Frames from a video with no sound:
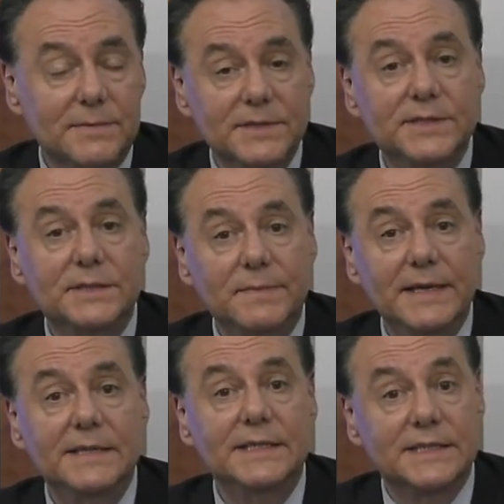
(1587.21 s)
to
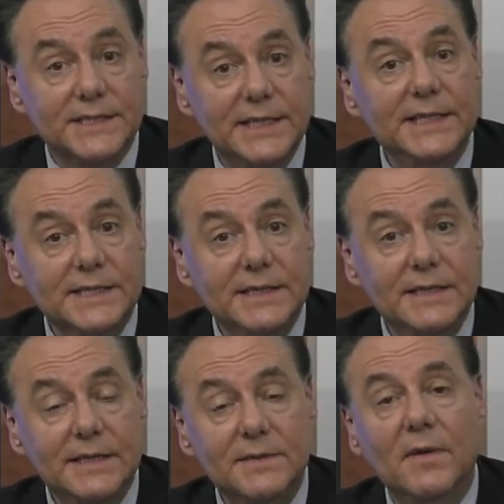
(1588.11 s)
participate as a citizen
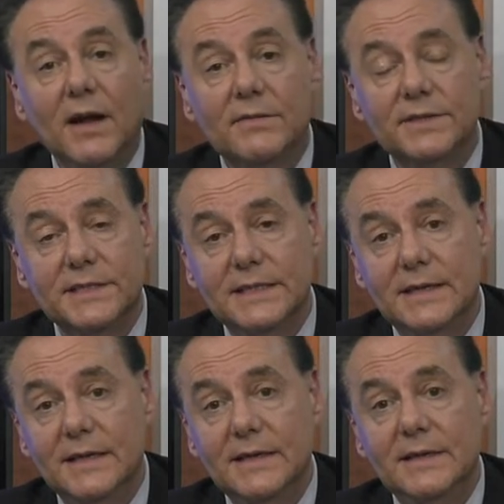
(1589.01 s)
in a democracy,
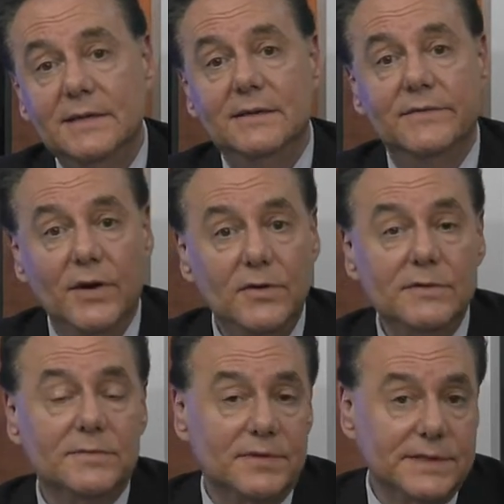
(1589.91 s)
to
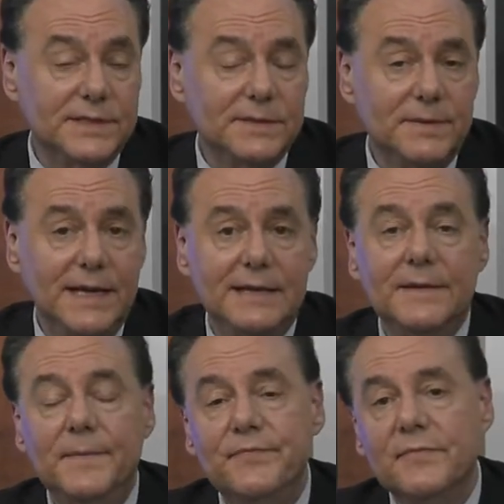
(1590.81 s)
vote and participate,